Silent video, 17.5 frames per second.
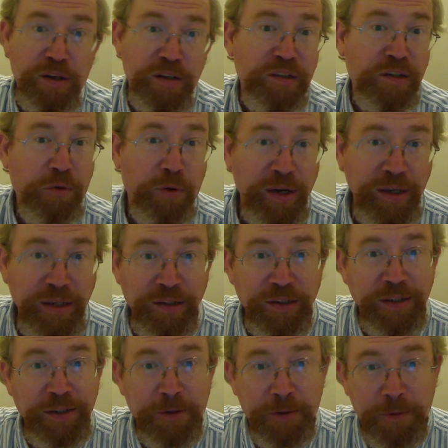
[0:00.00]
is a great
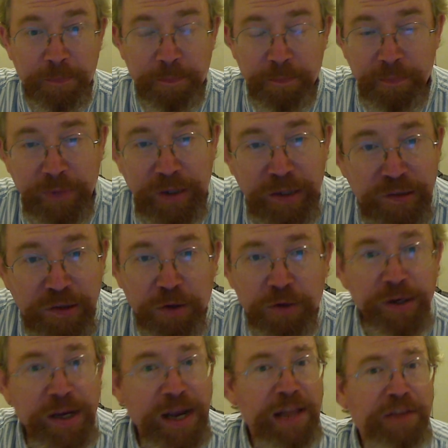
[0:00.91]
cleaner. It's
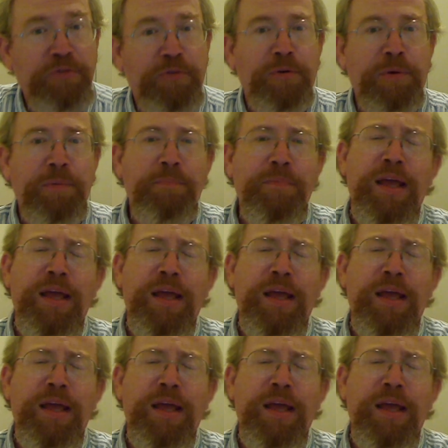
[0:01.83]
all natural.